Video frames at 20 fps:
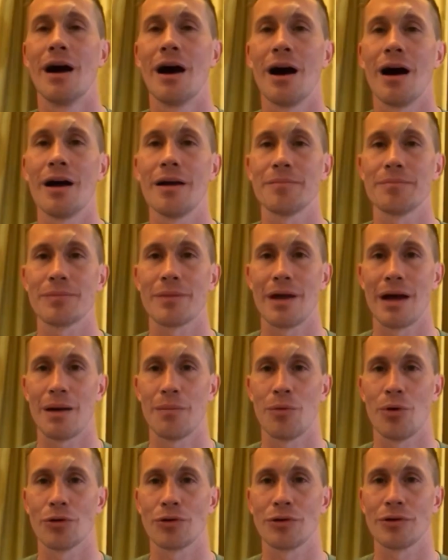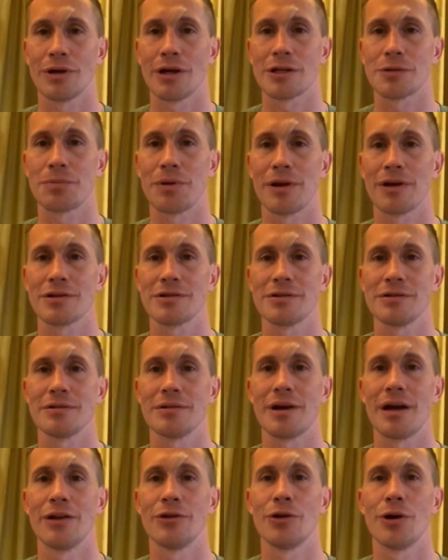Hi, I'm Morten Gans-Pedersen,
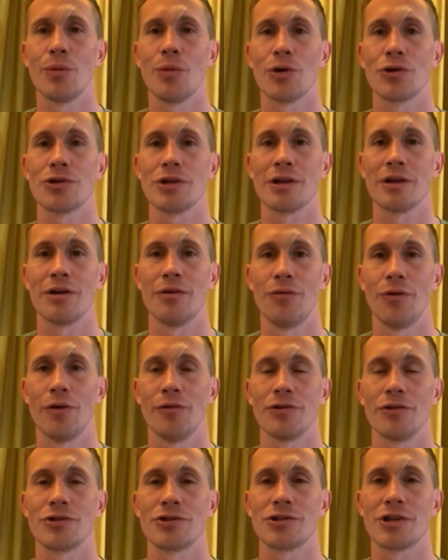and you're watching Rovers